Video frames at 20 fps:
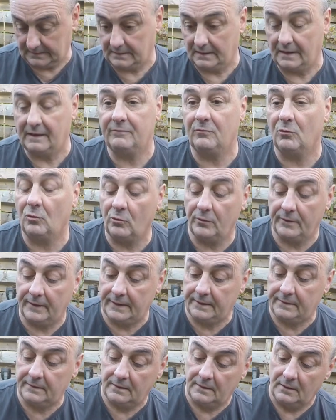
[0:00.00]
I've
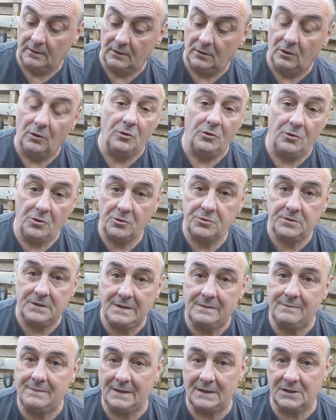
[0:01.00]
ordered
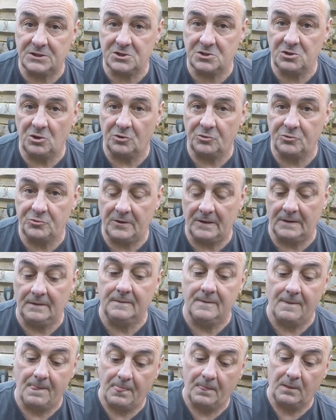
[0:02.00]
13mm slot drill,
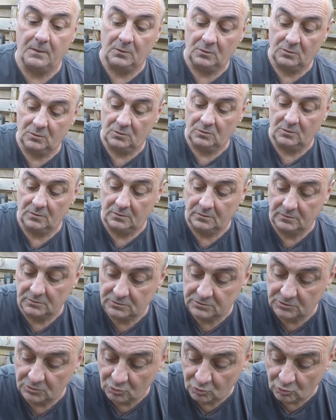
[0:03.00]

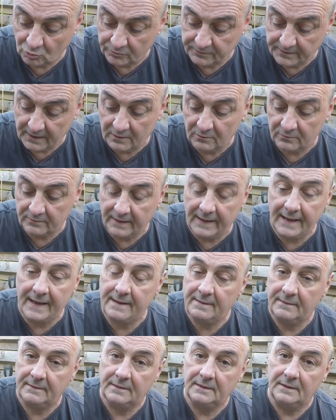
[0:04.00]
because it can go down
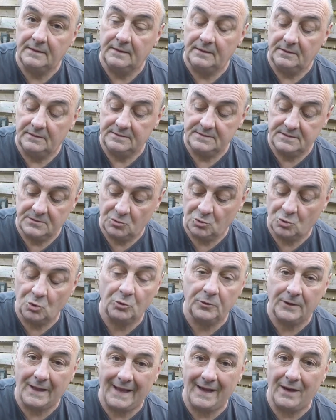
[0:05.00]
there,
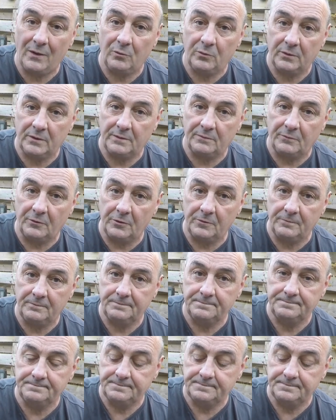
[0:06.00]
cut that out of the bottom,